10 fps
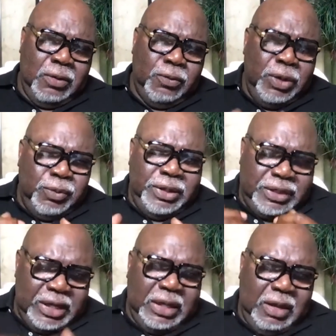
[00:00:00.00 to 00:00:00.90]
When we
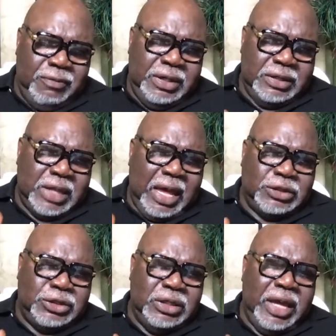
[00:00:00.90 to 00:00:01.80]
think of it, it's
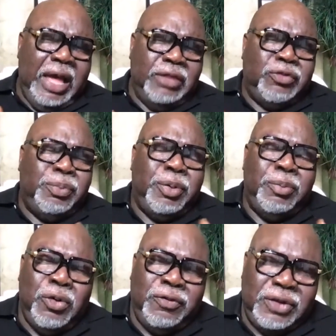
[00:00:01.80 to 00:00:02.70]
actually
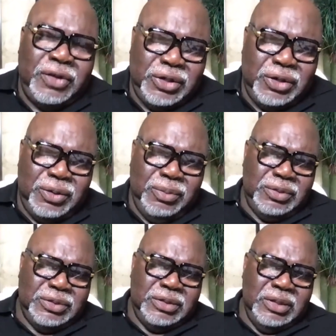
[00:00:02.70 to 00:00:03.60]
anthropomorphic
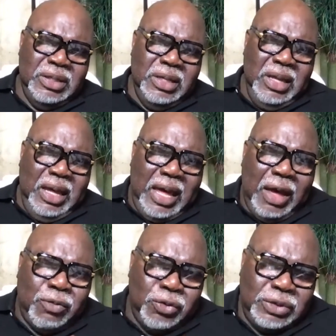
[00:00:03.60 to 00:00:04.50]
terms. I
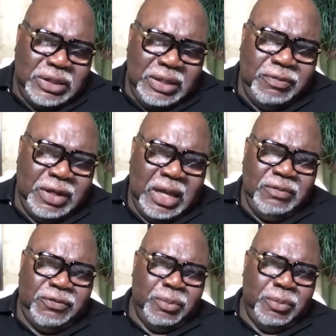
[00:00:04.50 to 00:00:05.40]
won't deviate from